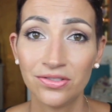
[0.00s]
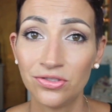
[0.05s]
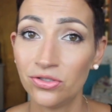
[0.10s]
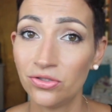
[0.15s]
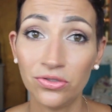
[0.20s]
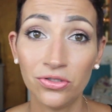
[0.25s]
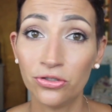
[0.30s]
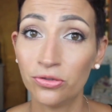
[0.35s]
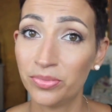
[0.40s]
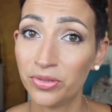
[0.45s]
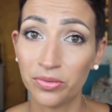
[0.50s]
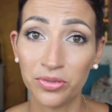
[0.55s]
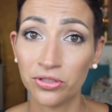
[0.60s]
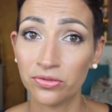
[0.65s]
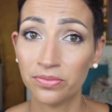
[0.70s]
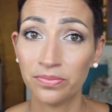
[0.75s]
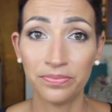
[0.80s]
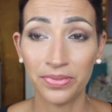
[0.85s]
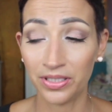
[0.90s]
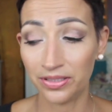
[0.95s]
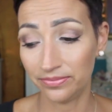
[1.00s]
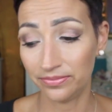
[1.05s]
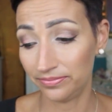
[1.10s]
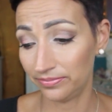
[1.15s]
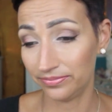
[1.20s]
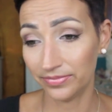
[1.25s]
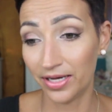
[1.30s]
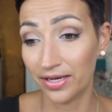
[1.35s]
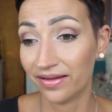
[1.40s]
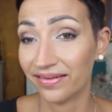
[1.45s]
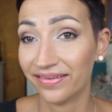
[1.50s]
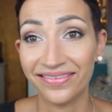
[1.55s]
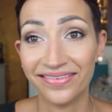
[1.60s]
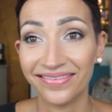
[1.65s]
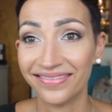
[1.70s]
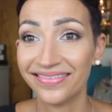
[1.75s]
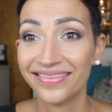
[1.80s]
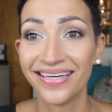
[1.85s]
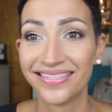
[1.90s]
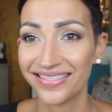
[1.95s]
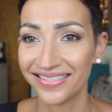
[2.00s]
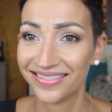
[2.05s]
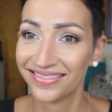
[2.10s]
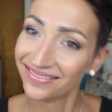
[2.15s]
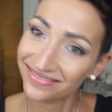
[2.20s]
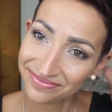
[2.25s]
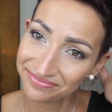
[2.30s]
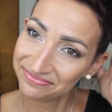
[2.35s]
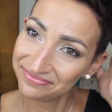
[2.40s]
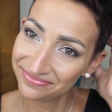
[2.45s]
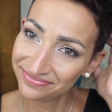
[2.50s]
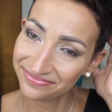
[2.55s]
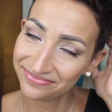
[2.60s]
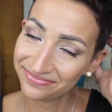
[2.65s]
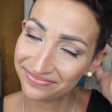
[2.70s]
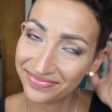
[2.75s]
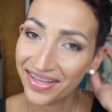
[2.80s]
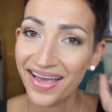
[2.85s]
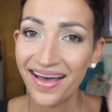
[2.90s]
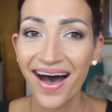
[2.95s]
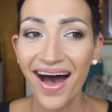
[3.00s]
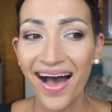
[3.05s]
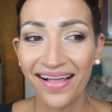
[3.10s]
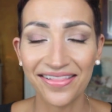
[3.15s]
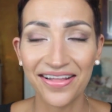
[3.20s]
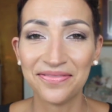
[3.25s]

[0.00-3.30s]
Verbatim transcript: do you, boo-boo, but I